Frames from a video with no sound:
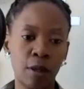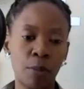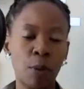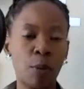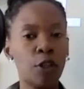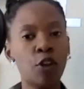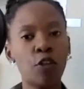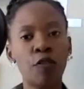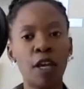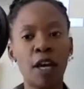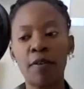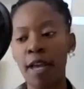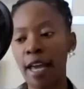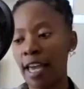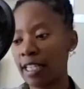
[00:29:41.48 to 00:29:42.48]
But when you've
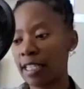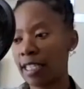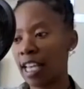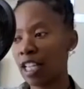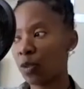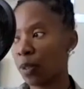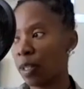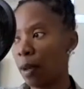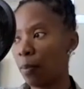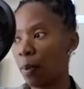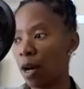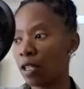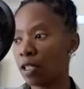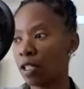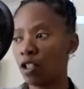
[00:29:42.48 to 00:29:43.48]
never had sex with that
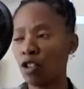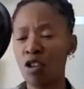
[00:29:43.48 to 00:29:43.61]
person,